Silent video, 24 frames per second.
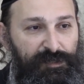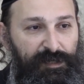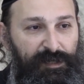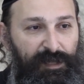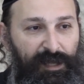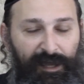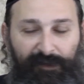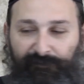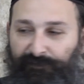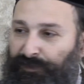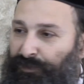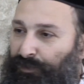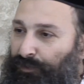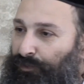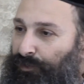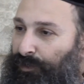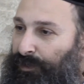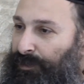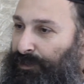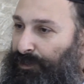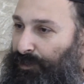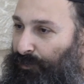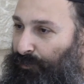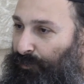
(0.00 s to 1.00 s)
and I have
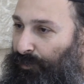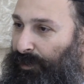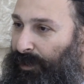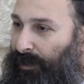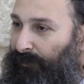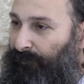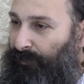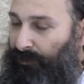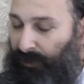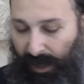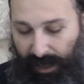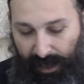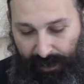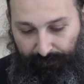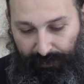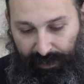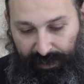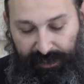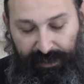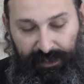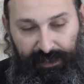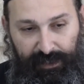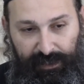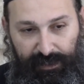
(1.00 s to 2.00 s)
students or whatever, I'm a
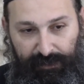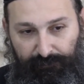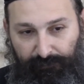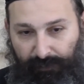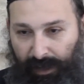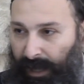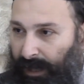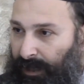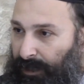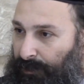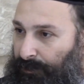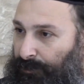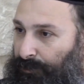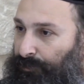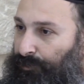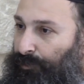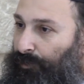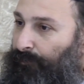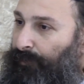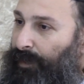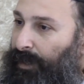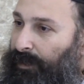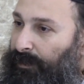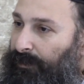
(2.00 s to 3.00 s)
king in my little
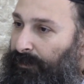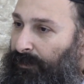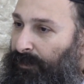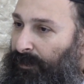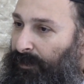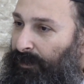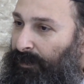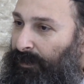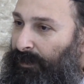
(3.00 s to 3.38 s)
domain.